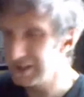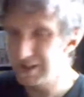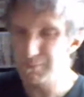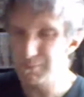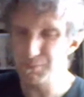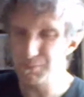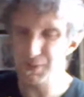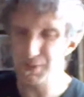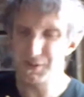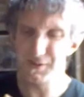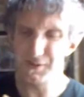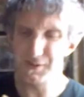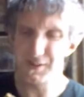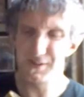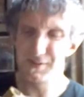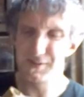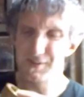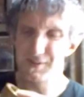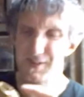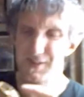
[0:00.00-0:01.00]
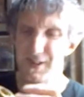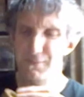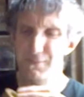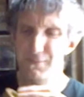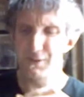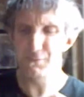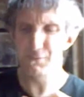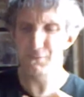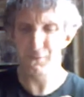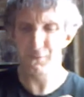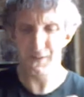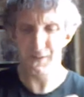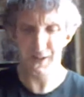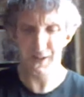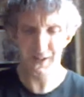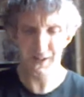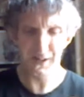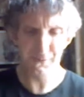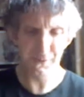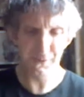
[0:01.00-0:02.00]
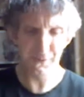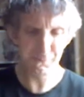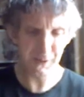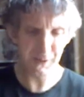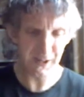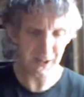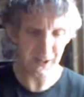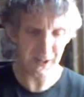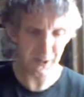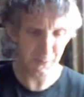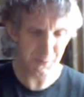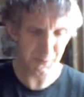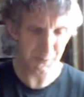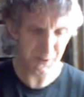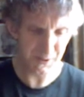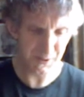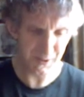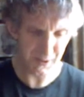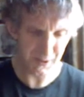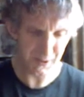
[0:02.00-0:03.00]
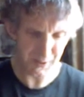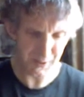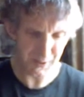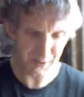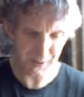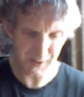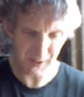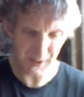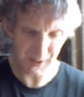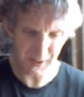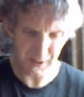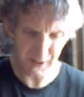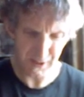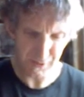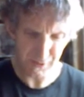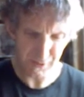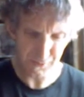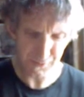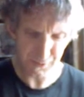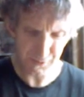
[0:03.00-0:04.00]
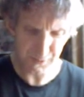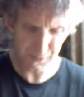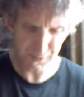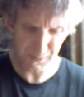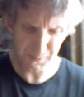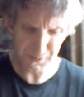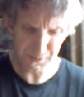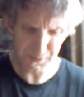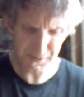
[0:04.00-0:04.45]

but as I say, we will find out when we open the tubes,